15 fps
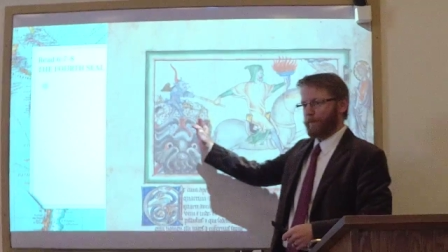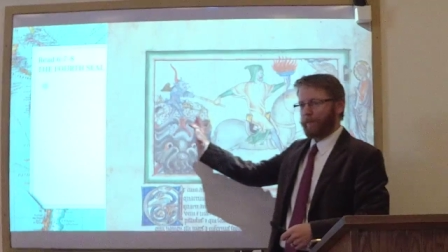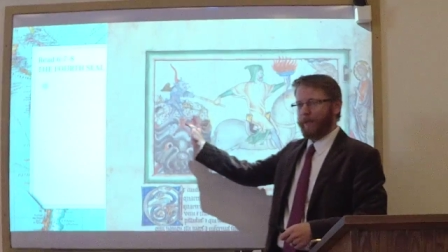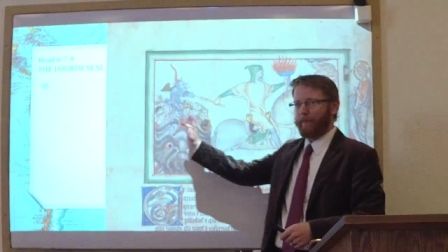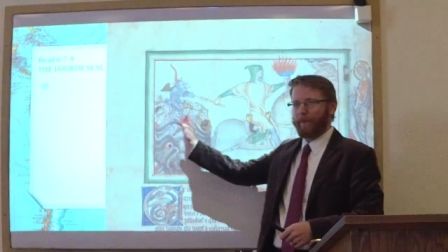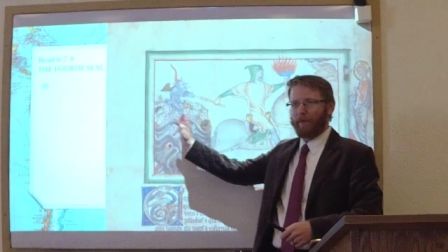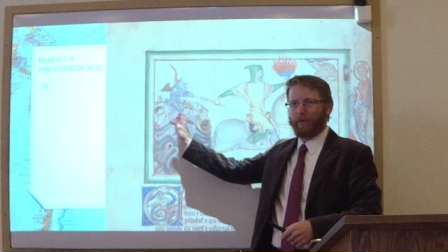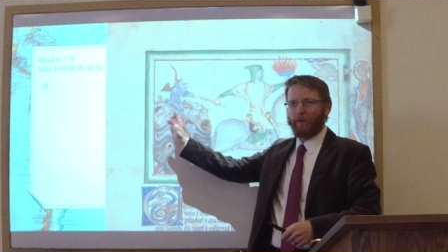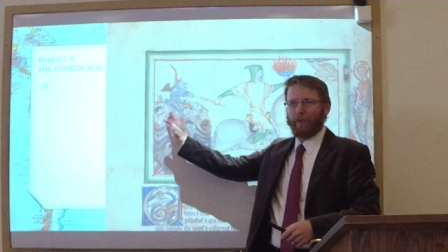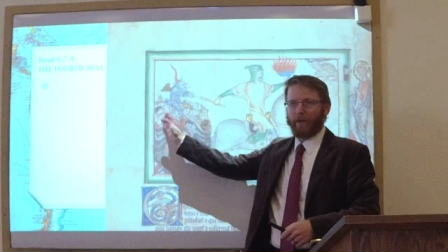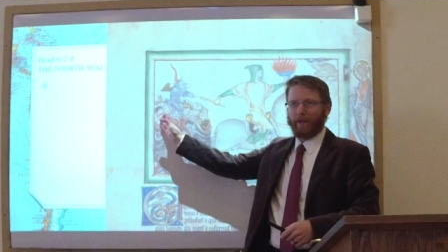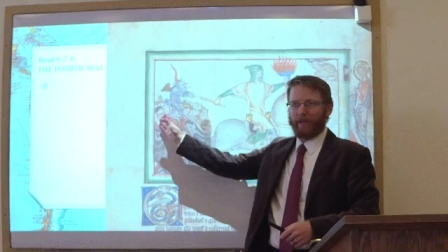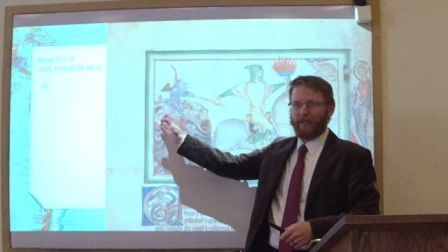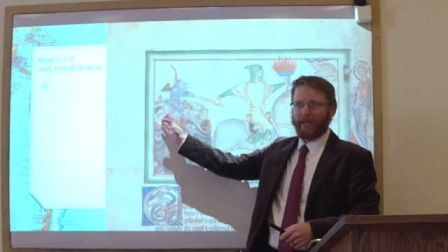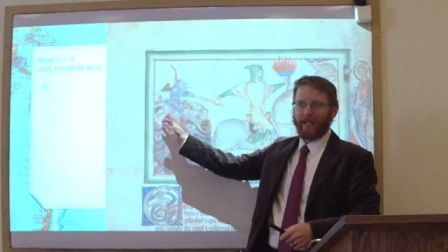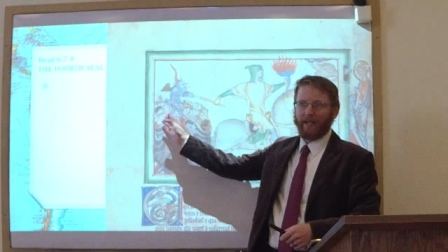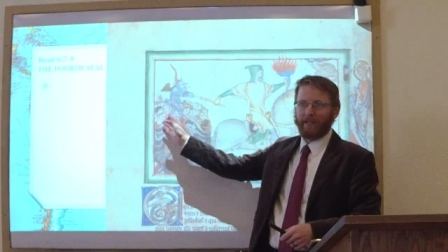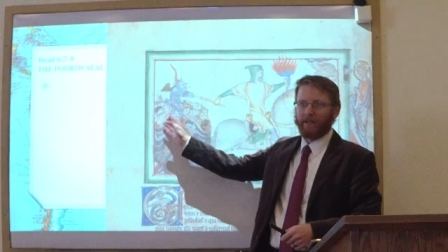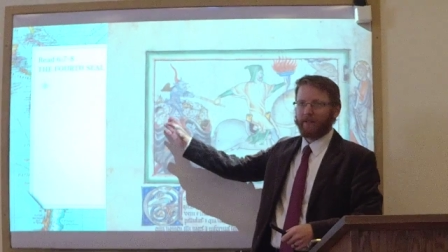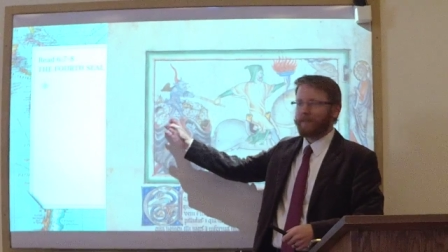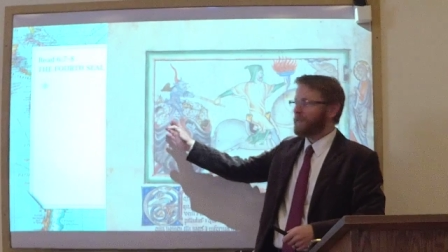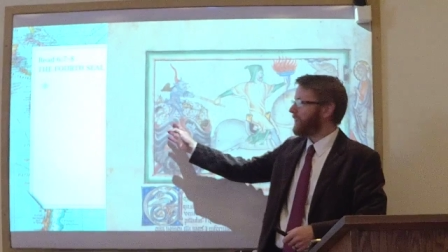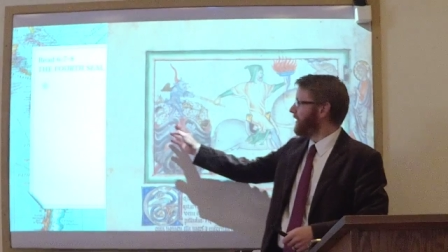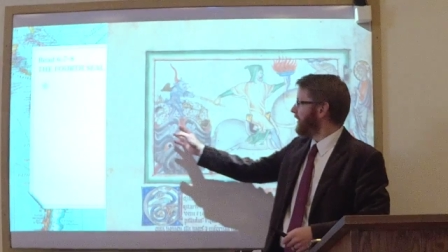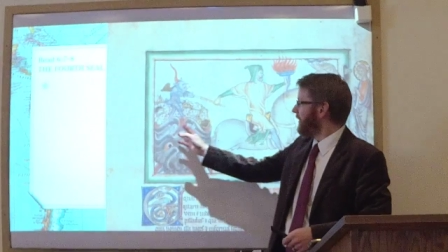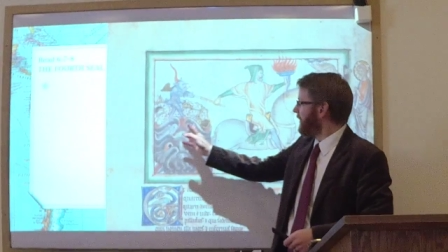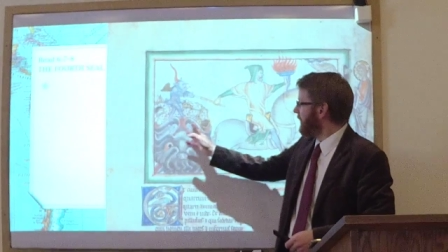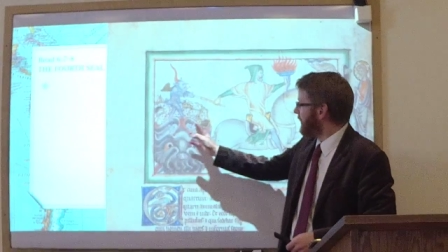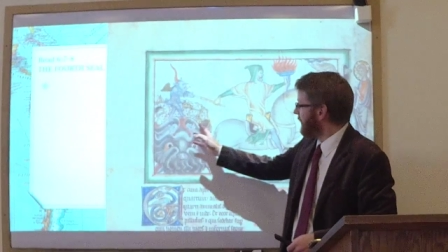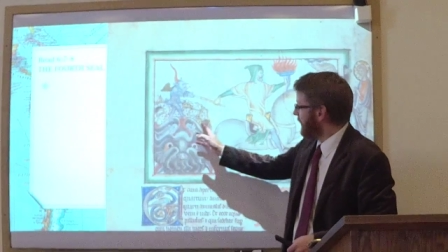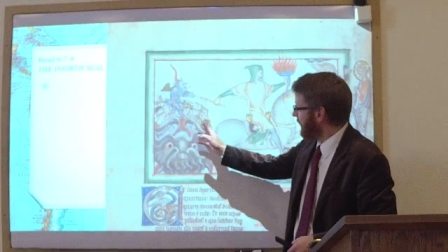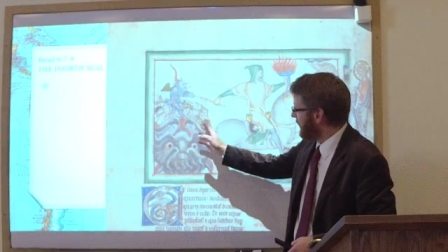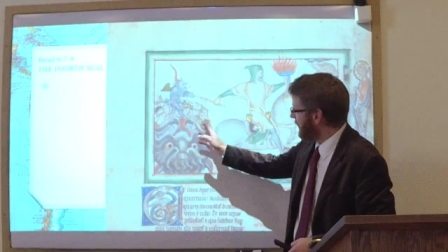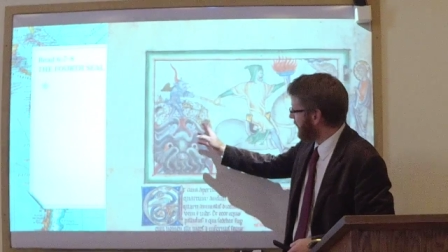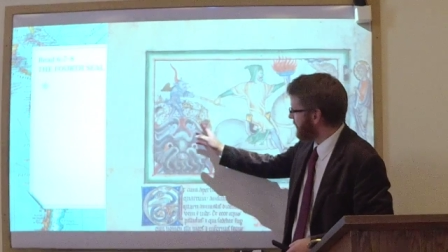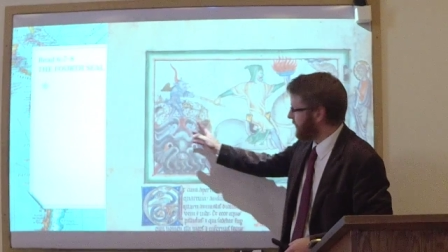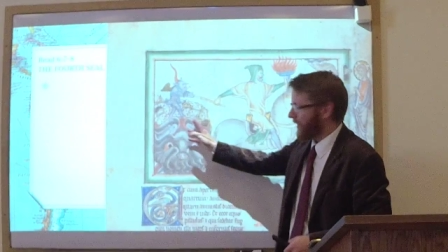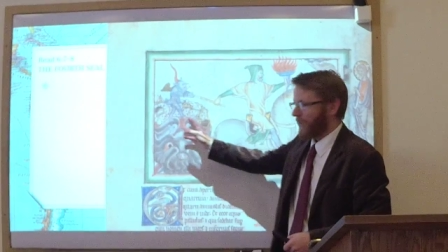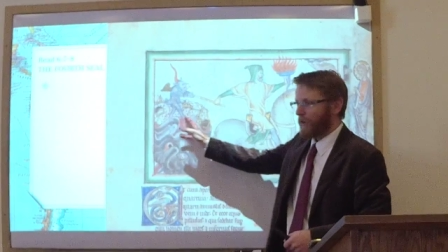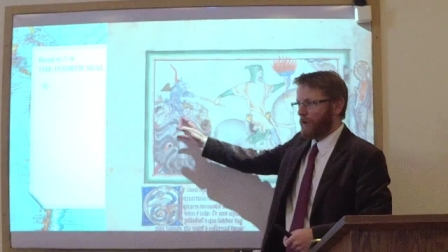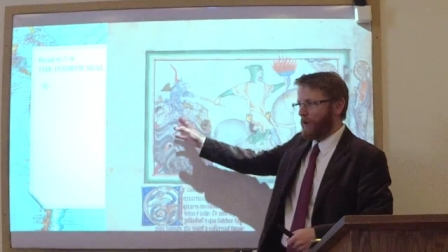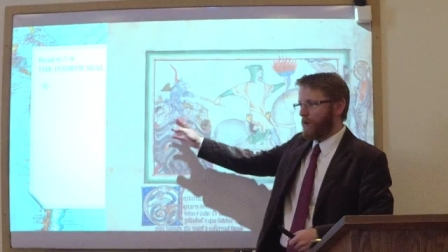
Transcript: the people who are in hell, it's like